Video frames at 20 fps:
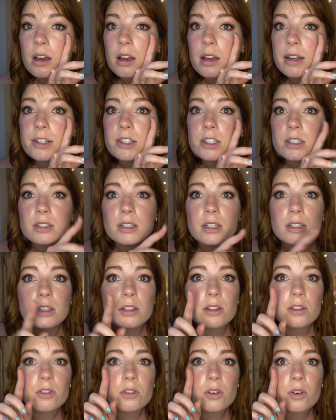It just
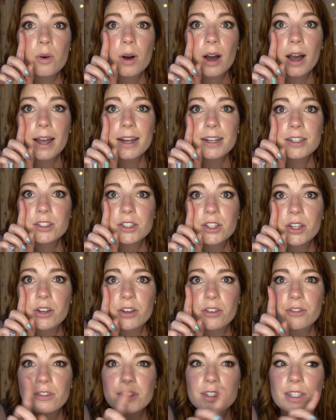doesn't look quite as
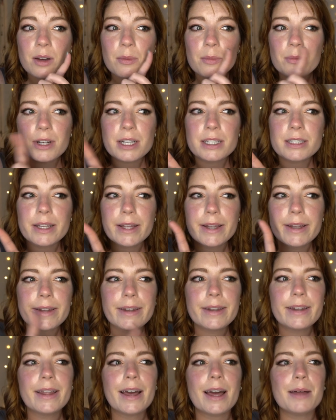good for some reason.
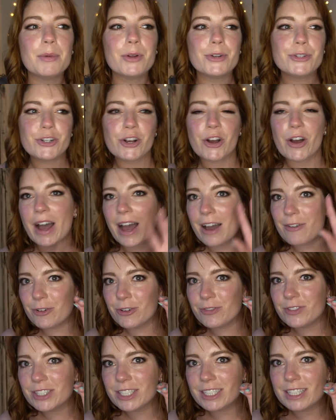I'm not sure. I've
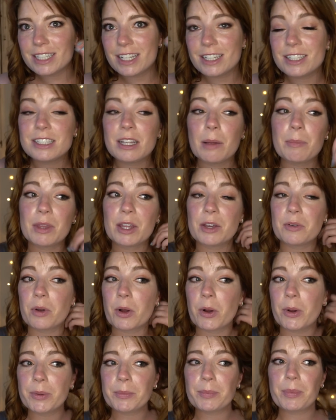obviously done something
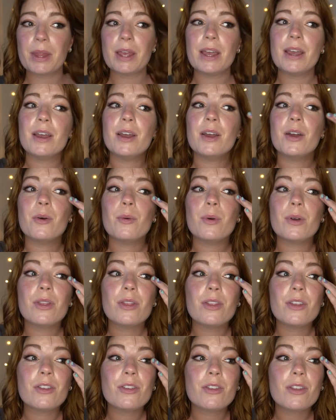wrong
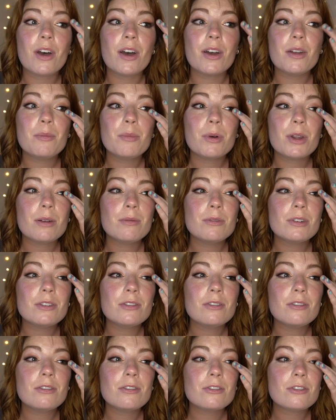with this side, but I'm
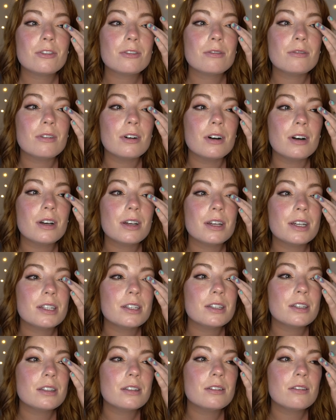just not sure what.
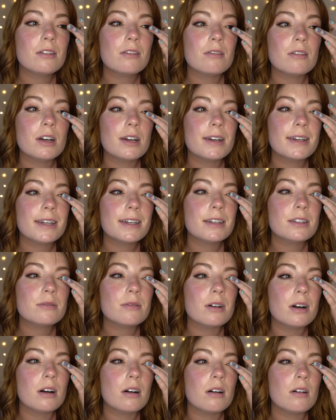It's just not working as
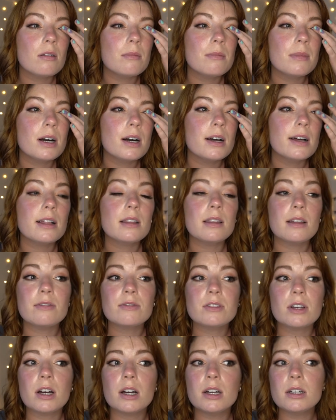well on my
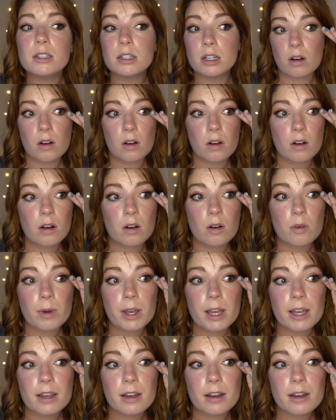left eye. Oh,
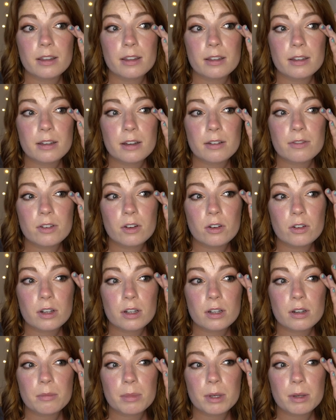wait. I think I've got
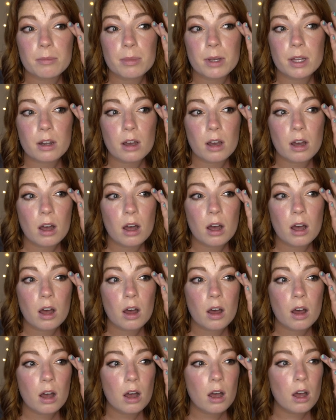it a bit better.
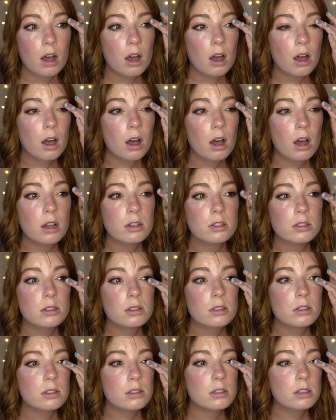Oh, just
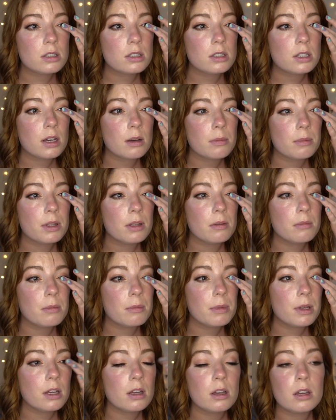dabbing them a
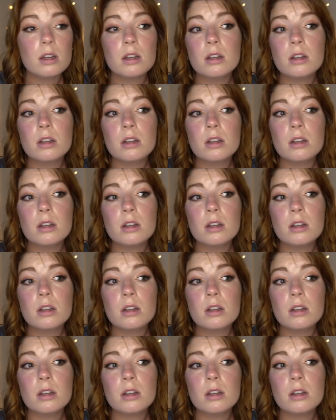bit.